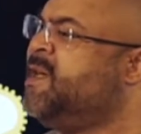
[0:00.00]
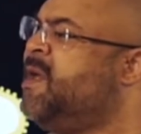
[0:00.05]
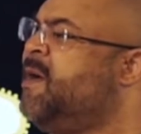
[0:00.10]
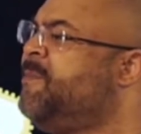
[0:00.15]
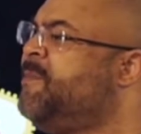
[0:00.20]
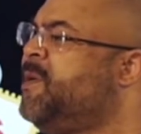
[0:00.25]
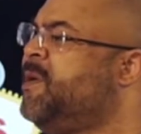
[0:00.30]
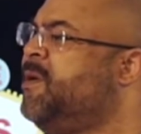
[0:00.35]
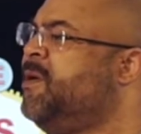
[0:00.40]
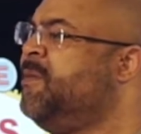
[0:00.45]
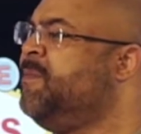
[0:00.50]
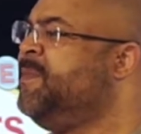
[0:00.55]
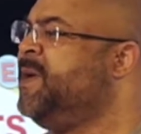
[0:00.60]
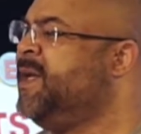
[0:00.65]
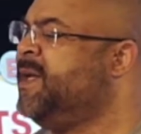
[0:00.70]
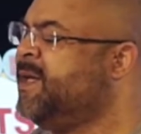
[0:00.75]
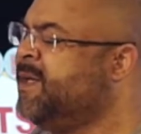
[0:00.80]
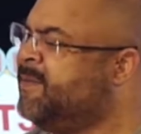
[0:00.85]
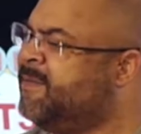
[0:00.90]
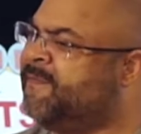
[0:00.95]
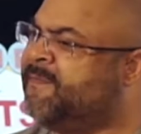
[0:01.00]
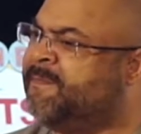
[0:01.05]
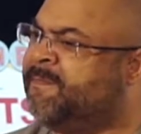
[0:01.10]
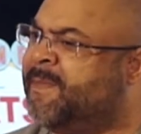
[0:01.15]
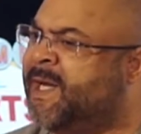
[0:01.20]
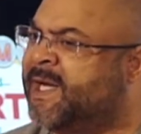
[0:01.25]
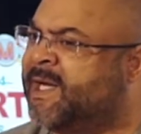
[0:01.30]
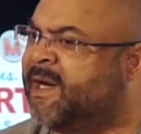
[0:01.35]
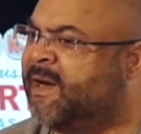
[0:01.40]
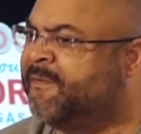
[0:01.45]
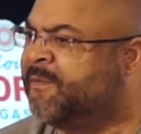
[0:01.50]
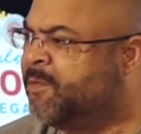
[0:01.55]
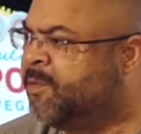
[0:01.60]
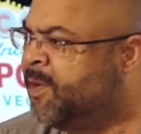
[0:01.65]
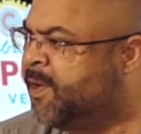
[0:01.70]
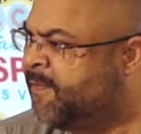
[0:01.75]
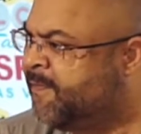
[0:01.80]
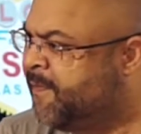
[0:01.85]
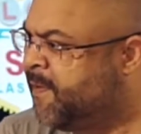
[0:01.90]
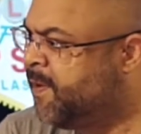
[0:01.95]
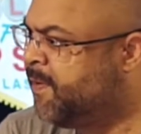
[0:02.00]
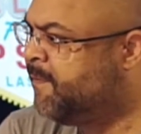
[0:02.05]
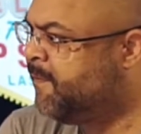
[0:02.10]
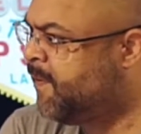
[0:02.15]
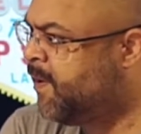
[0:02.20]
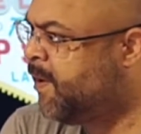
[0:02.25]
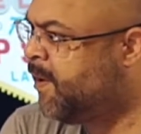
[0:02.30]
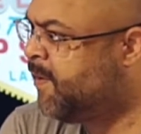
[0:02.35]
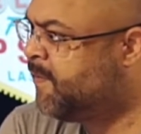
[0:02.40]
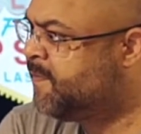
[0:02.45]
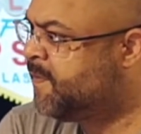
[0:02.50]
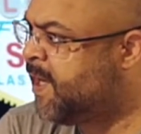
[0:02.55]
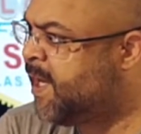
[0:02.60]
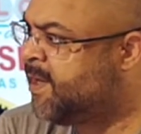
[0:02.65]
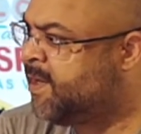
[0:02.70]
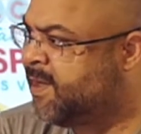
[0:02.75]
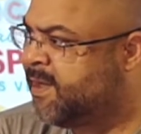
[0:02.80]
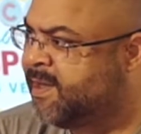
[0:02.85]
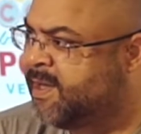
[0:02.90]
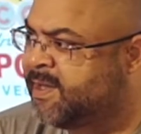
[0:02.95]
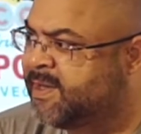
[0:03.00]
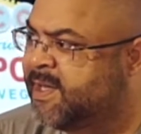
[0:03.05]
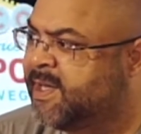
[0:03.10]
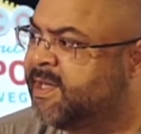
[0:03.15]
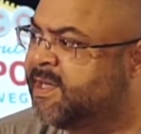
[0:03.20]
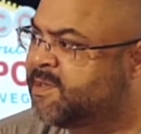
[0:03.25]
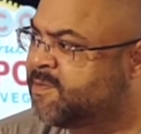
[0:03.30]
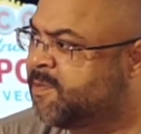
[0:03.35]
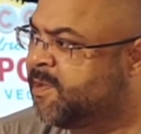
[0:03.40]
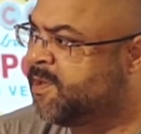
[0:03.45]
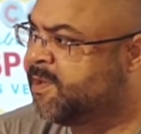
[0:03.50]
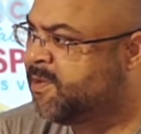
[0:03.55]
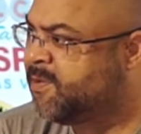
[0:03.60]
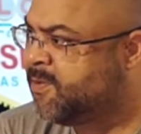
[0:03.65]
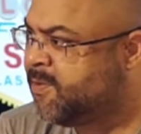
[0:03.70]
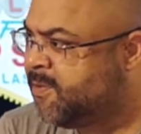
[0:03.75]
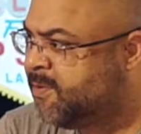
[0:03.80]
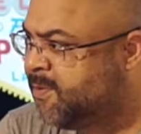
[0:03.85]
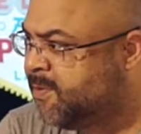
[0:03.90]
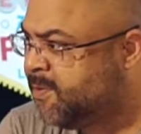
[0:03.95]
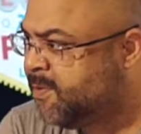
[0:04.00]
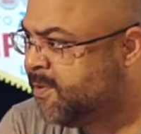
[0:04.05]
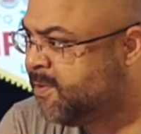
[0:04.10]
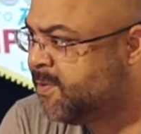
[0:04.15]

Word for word: up a little bit and making everyone feel involved. I, I think that's really cool. Not